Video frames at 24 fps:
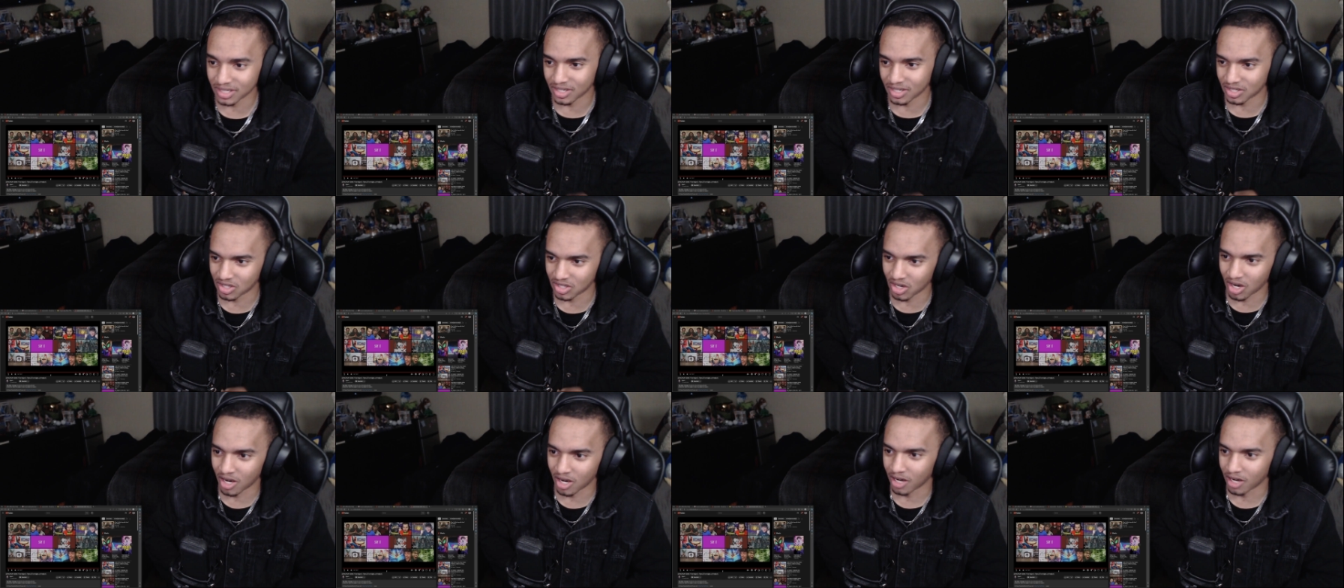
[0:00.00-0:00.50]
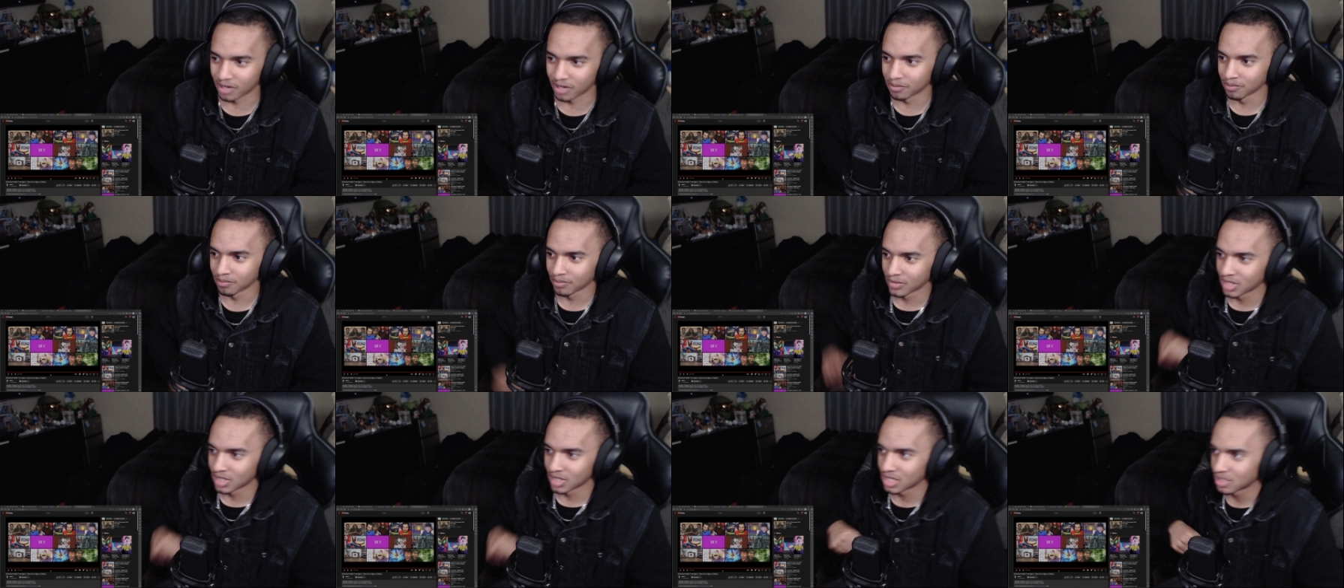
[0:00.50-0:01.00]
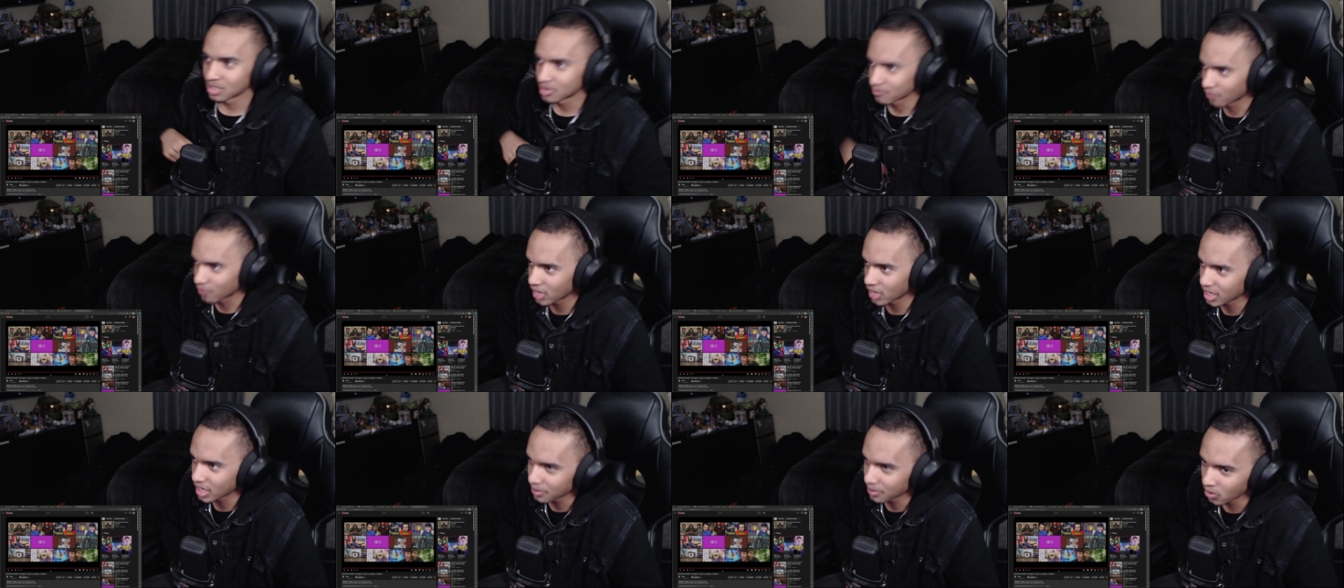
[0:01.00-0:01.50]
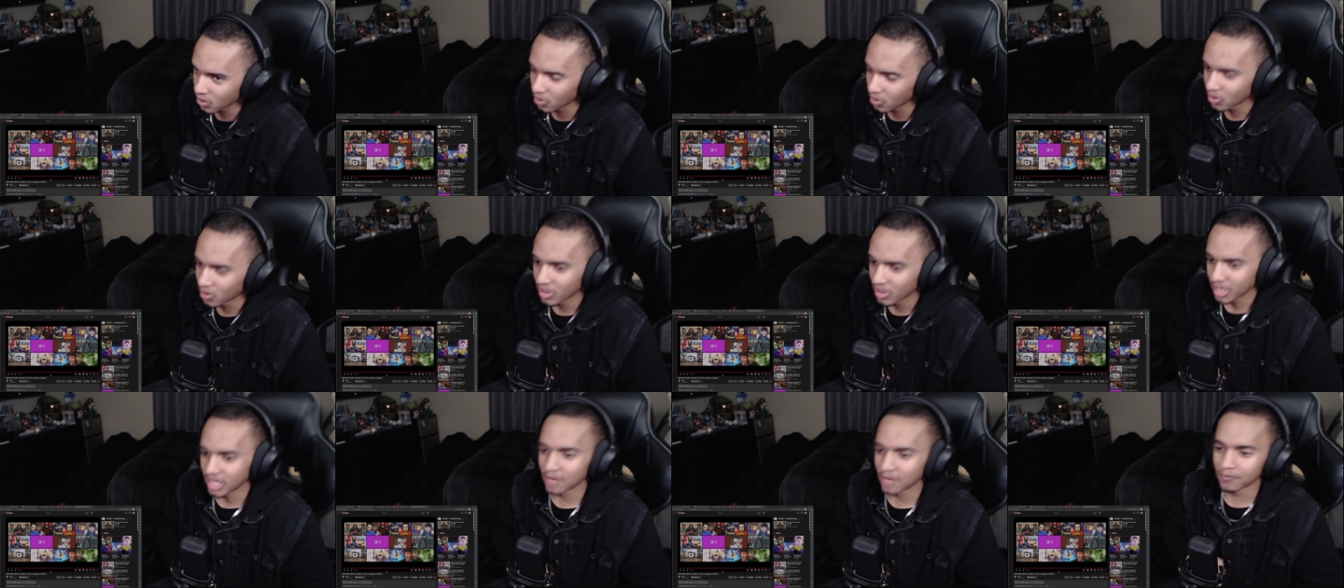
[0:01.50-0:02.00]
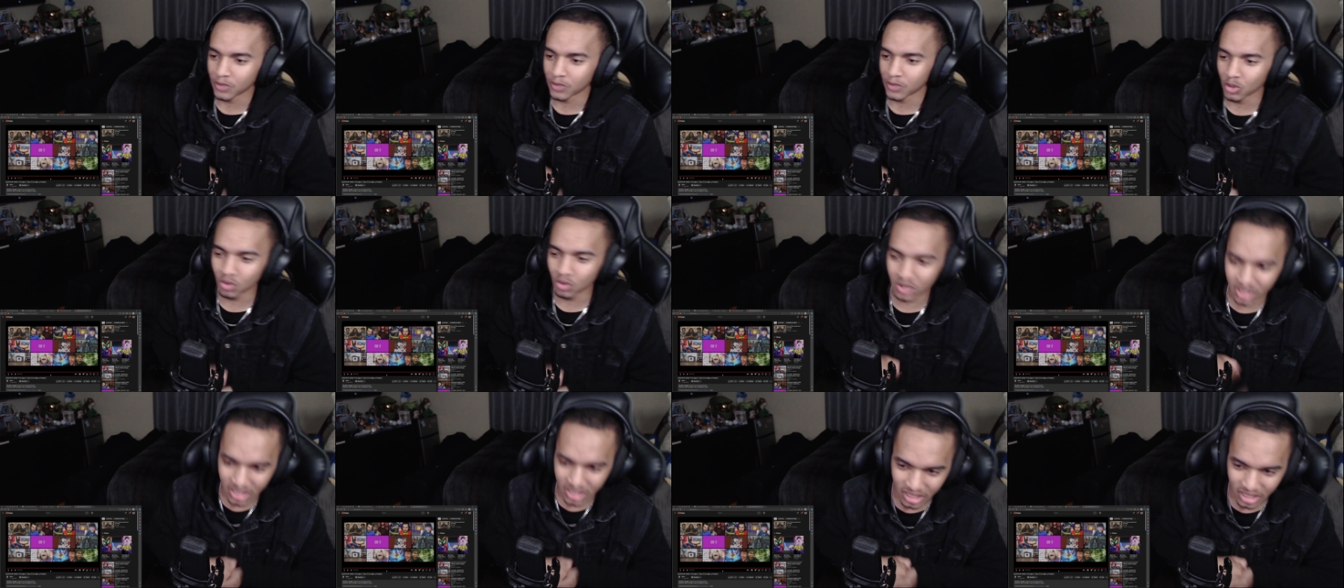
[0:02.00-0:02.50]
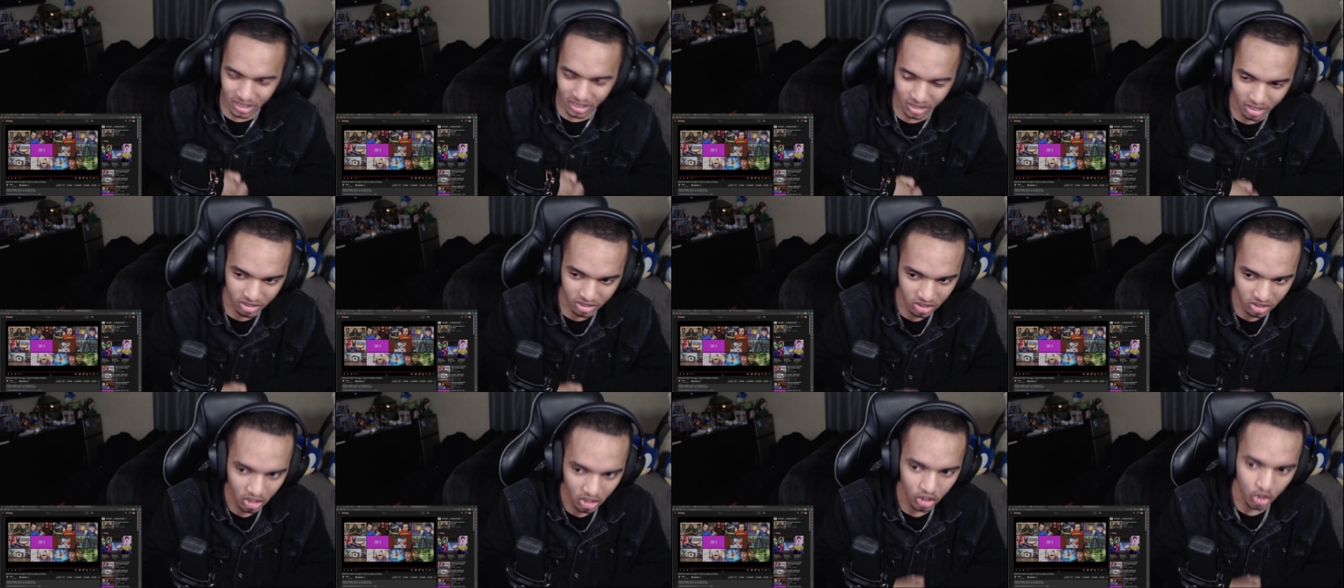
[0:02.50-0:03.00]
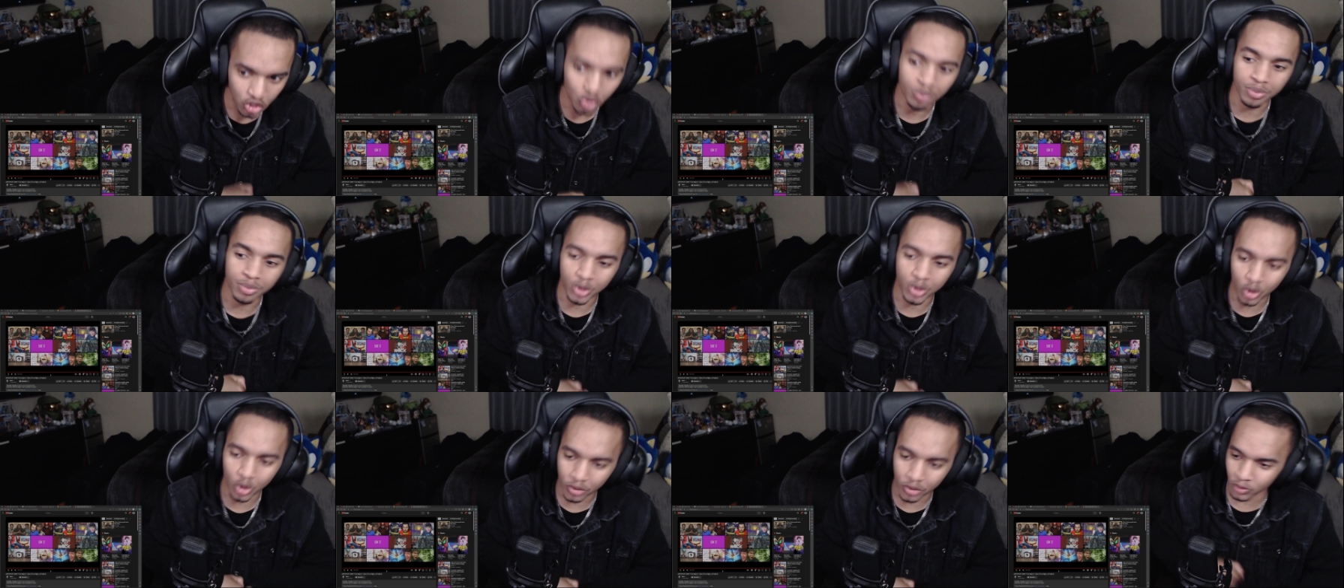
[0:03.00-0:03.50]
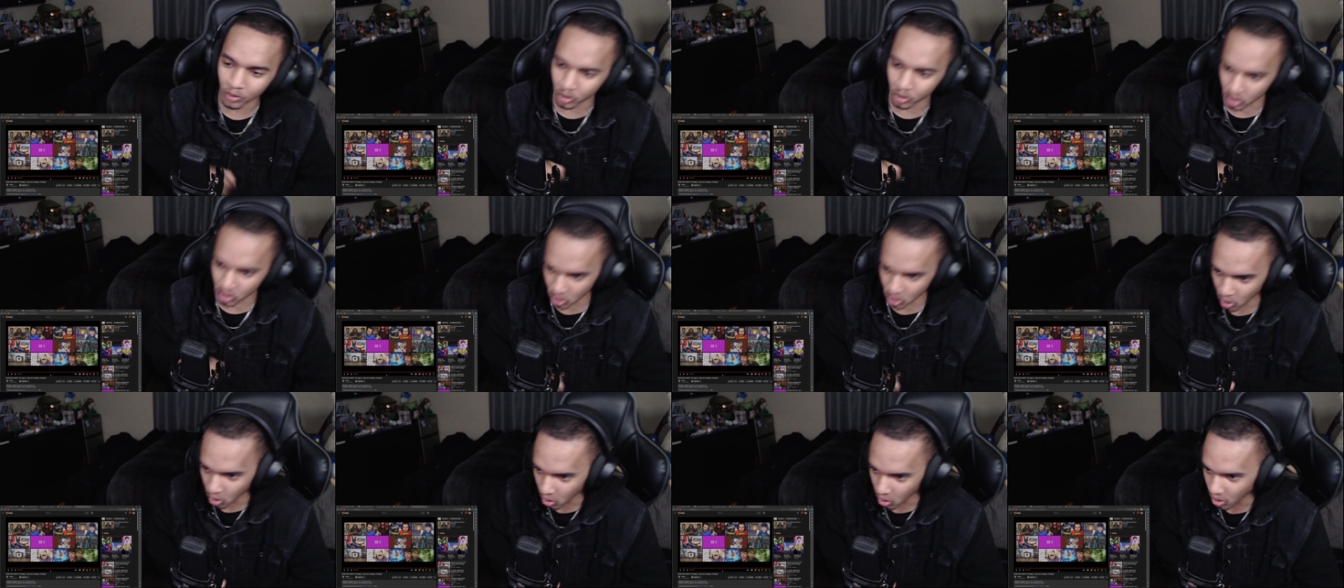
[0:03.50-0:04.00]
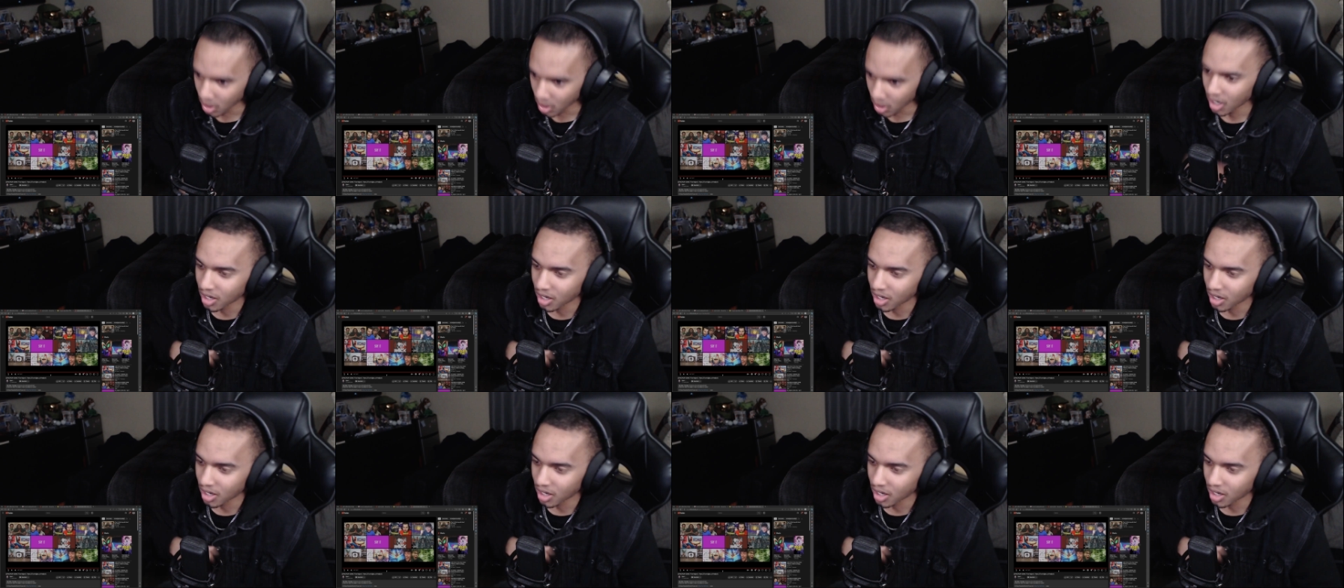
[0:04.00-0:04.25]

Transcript: song. FabvL, if you see this, you beautiful soul,